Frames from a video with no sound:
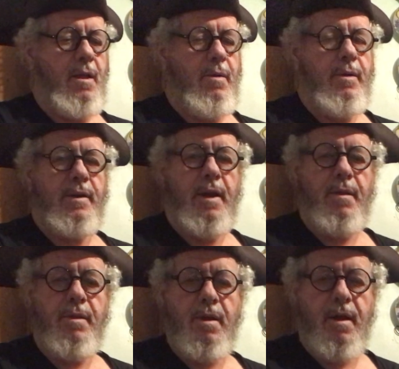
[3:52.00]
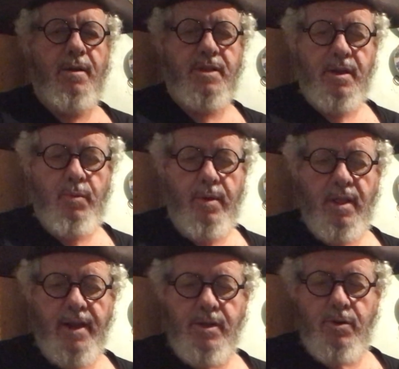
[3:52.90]
And we'd
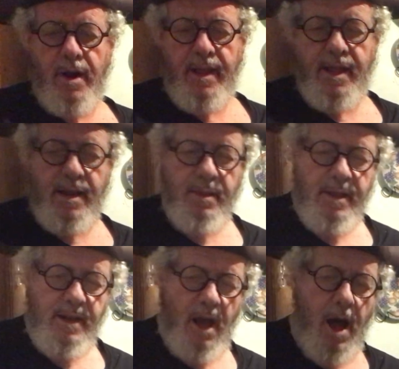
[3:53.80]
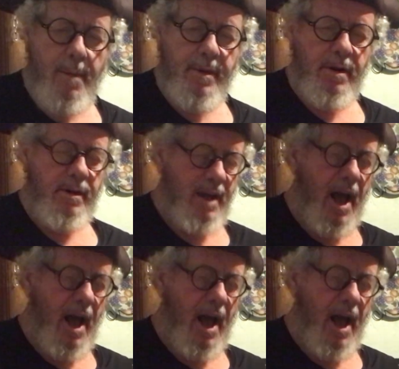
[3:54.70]
like to try to get the diameter